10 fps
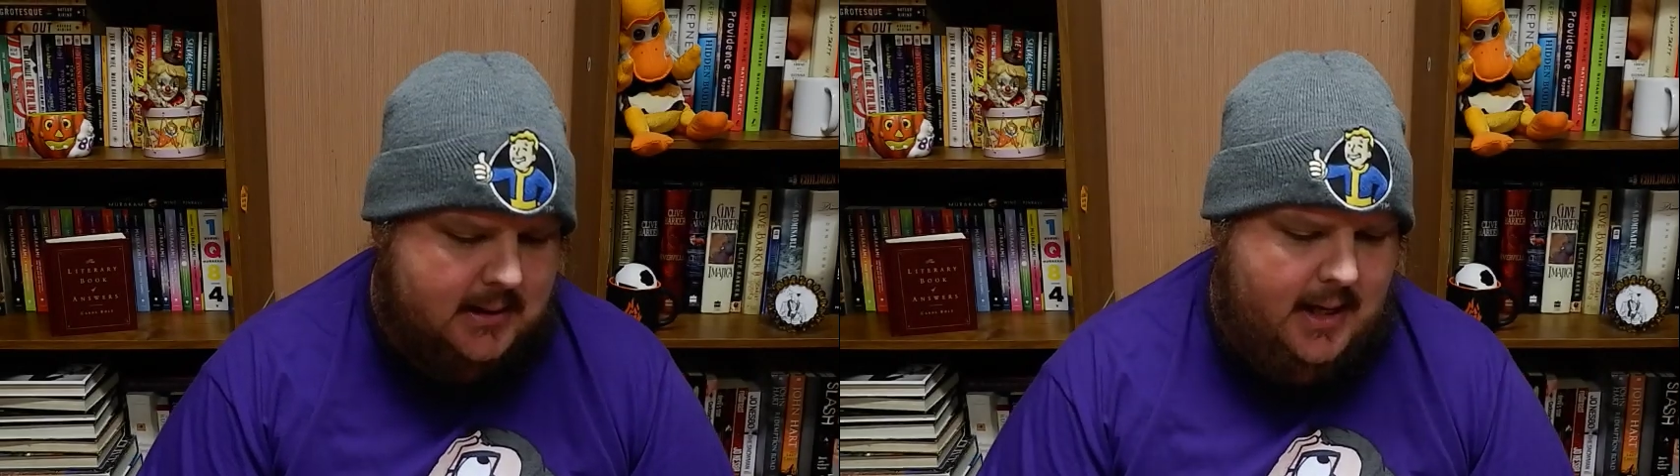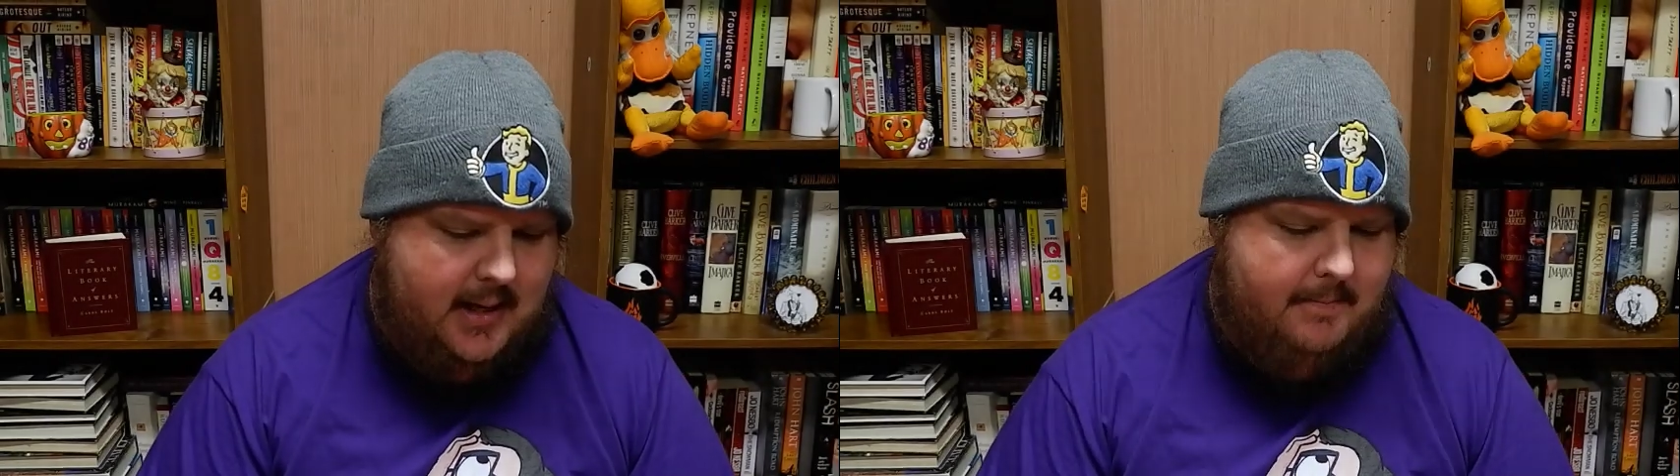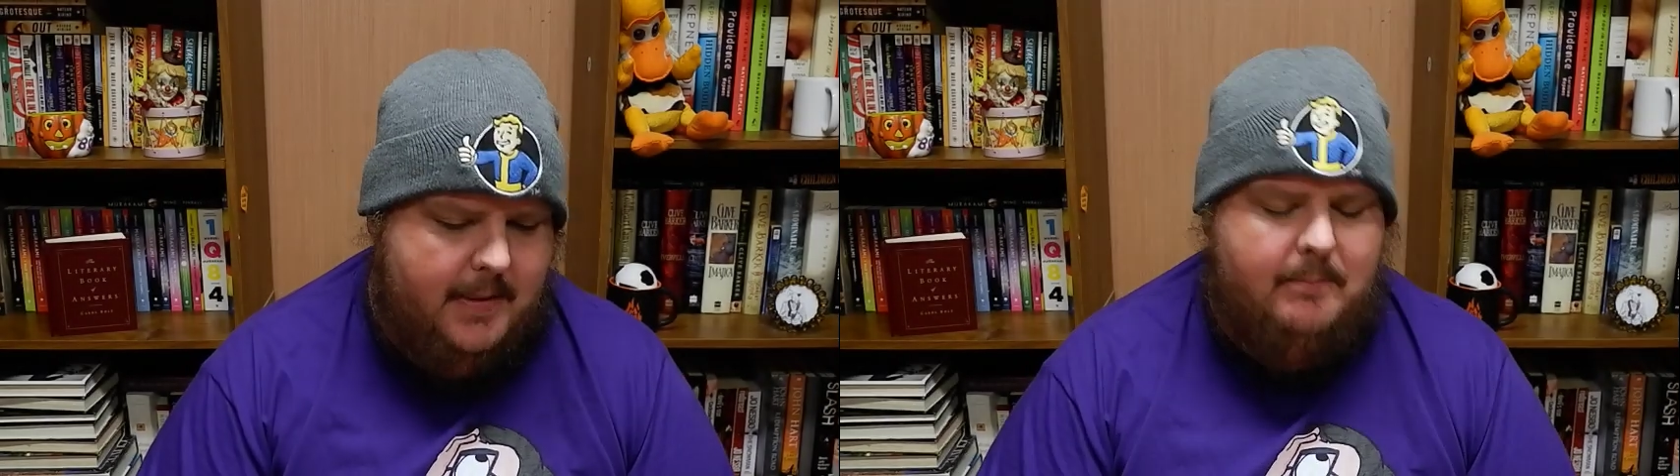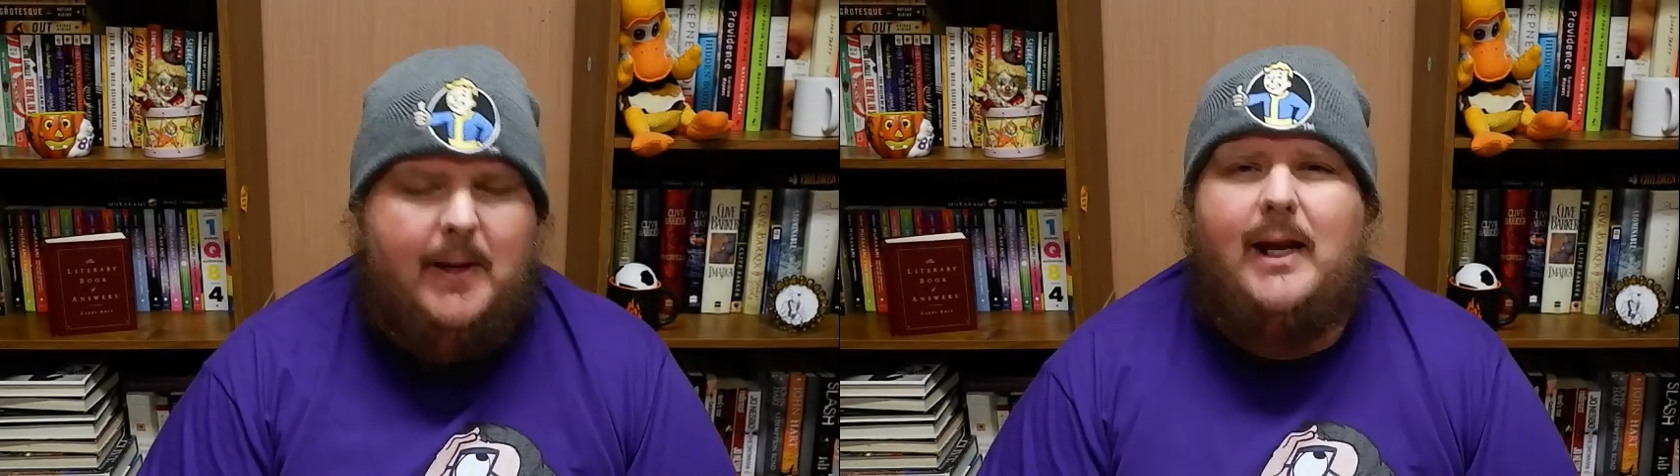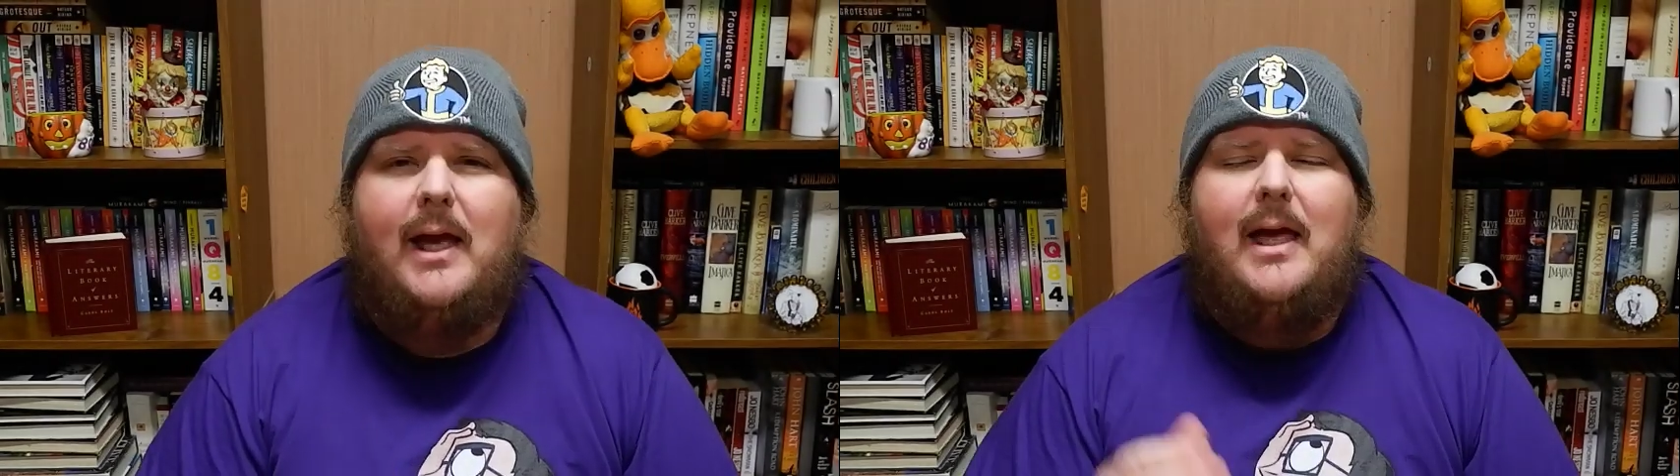Uh,
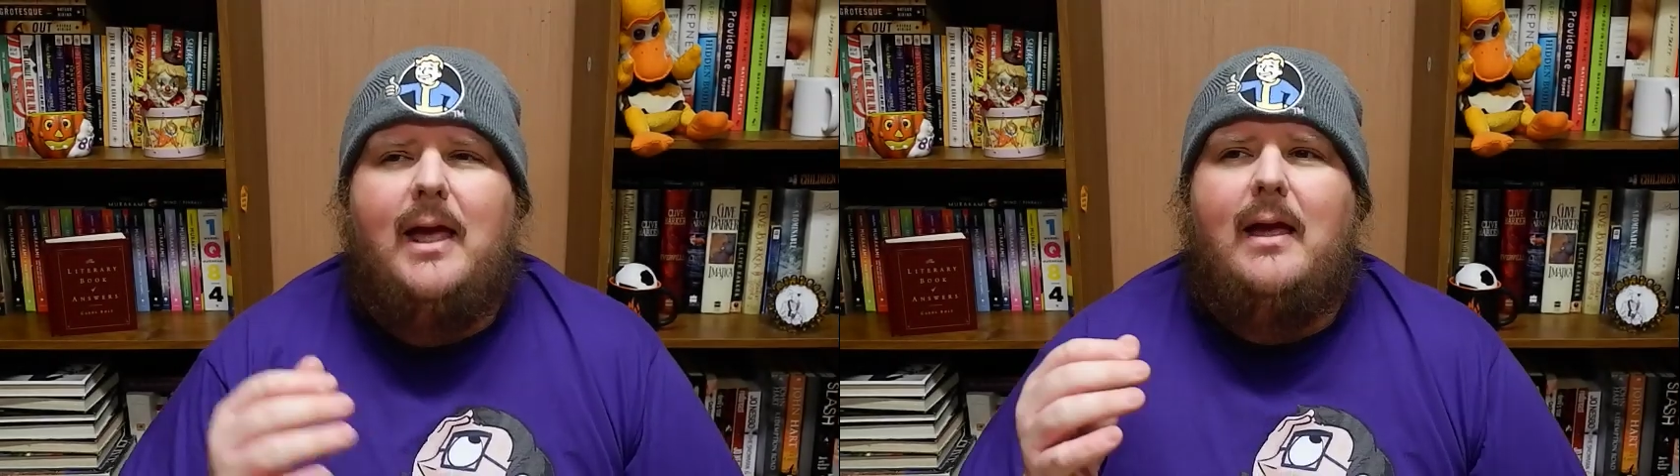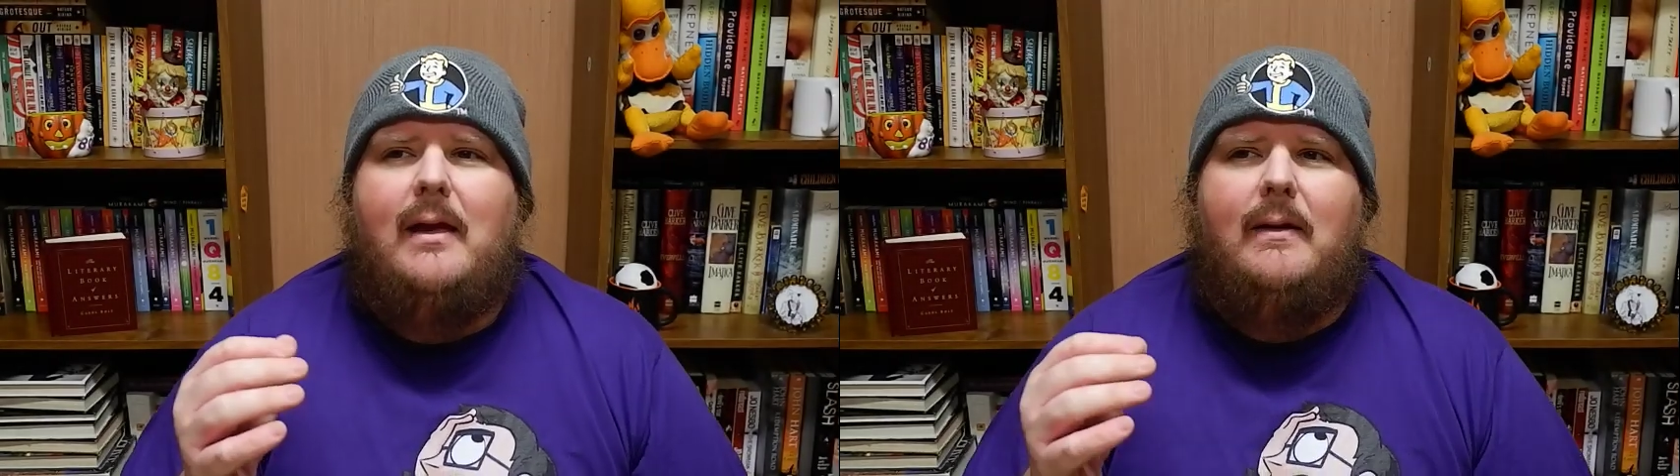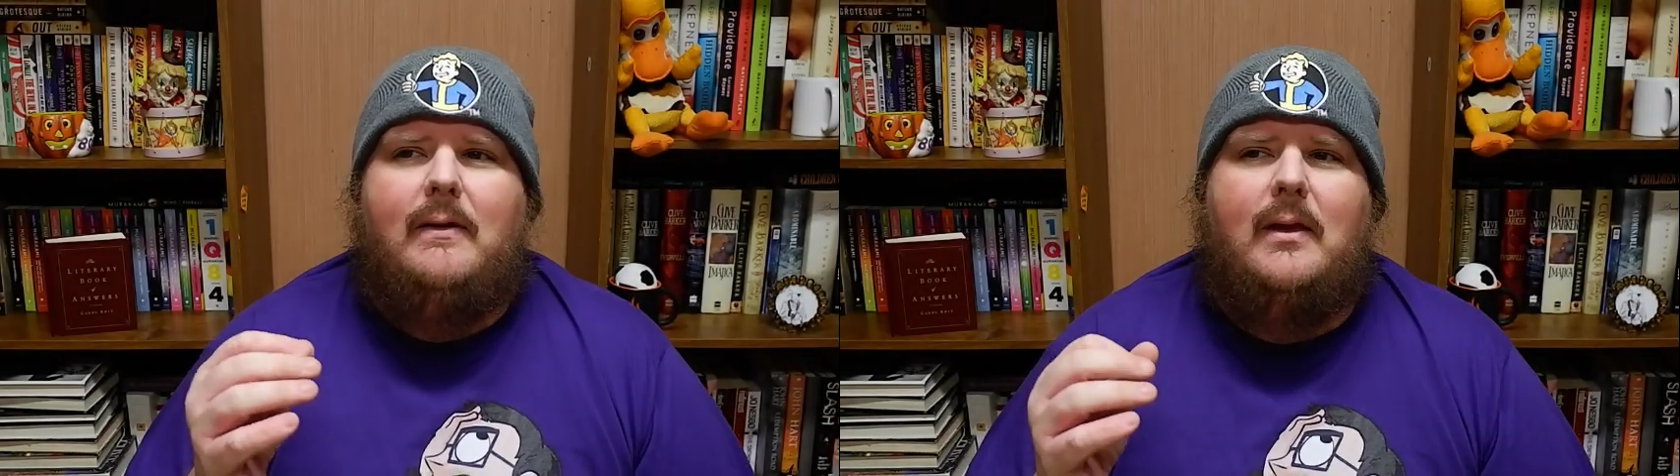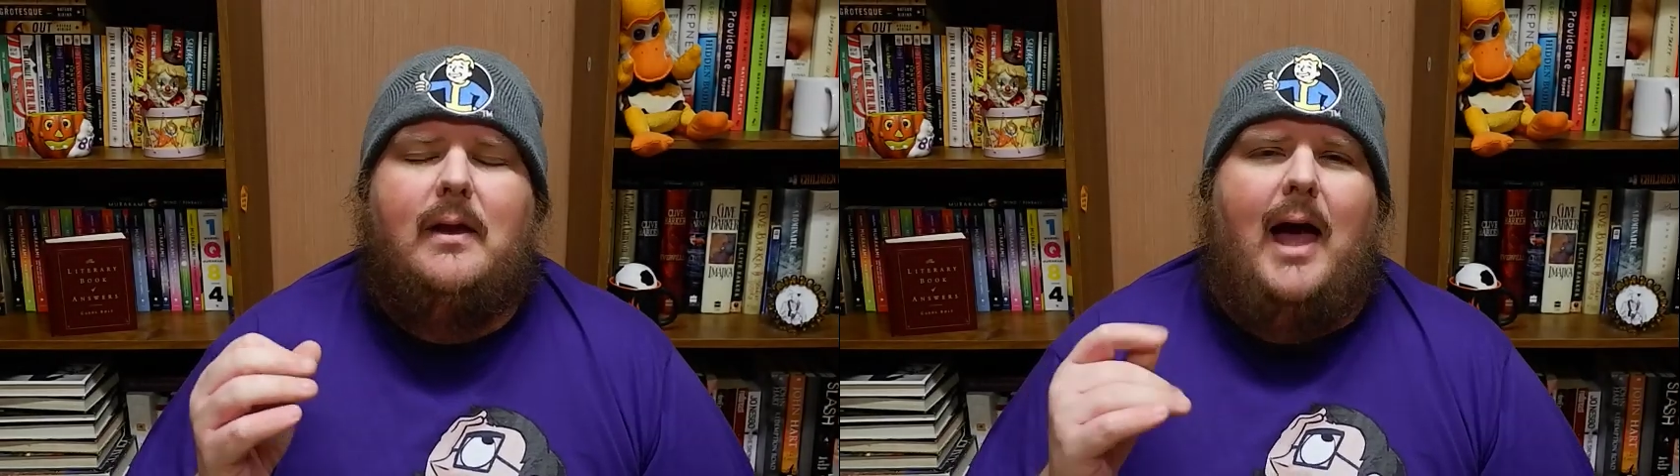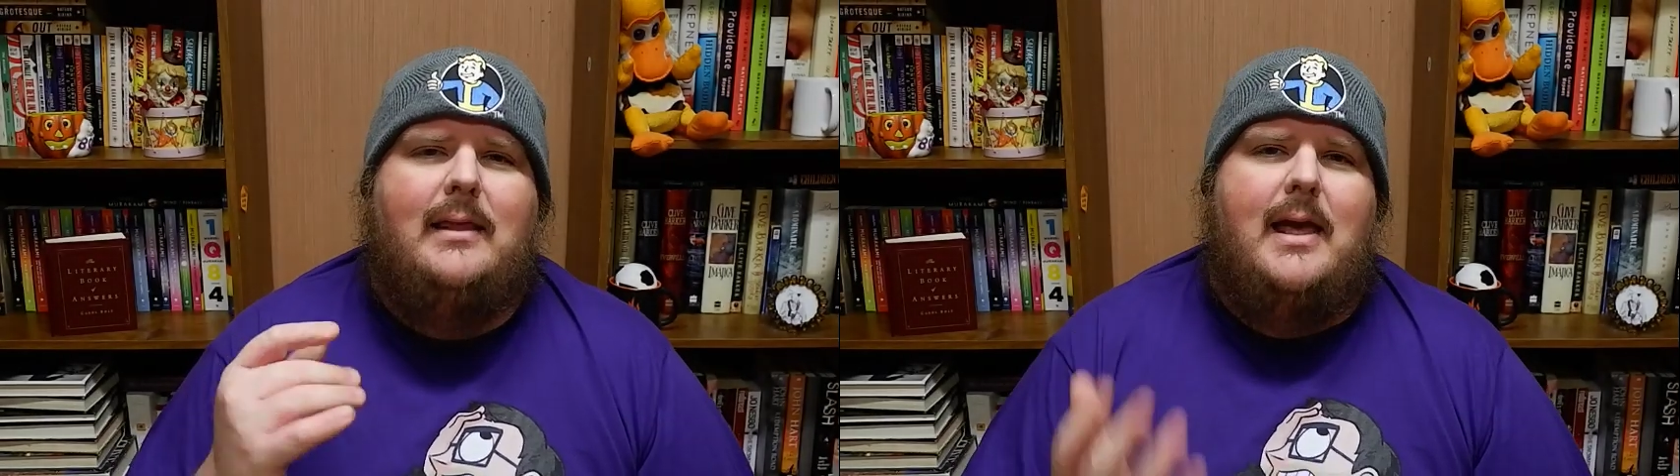but I